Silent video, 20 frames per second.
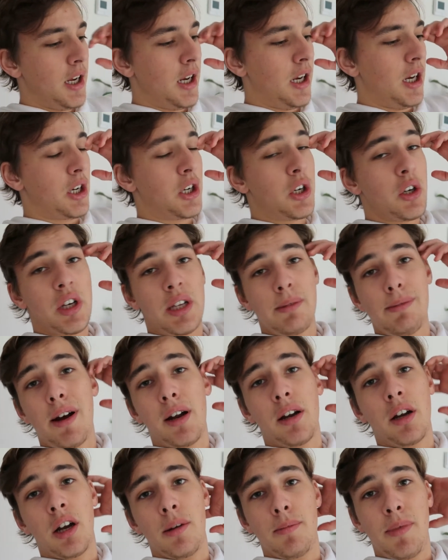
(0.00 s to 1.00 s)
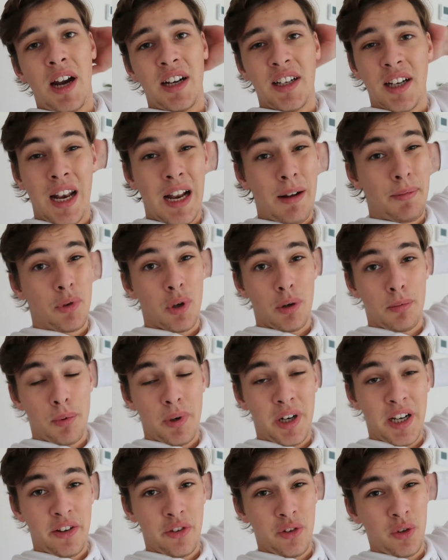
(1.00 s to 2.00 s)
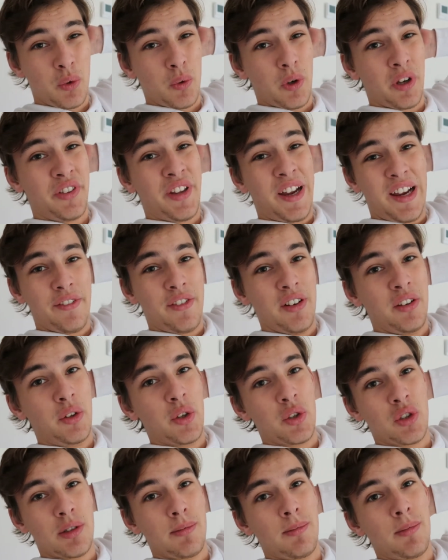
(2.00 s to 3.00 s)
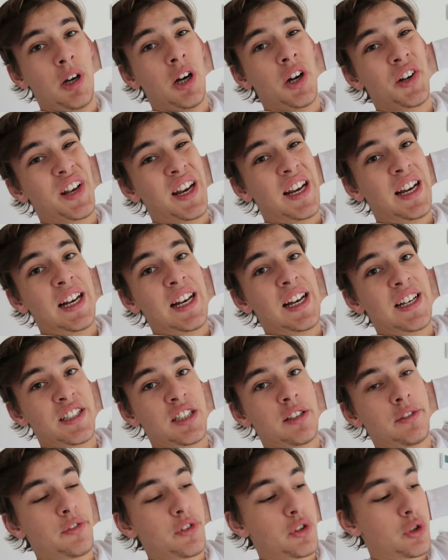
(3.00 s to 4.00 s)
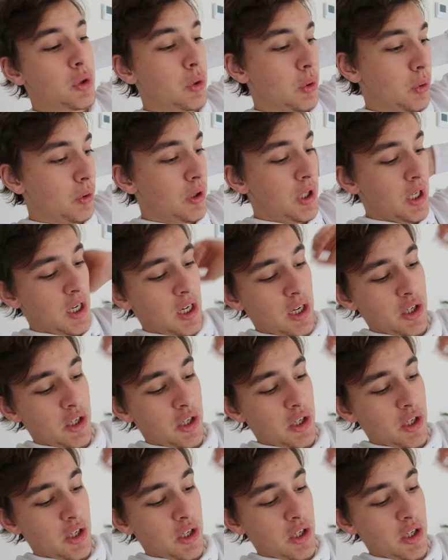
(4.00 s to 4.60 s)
Currently about behind the laptop, ready to dive into some online classes for school.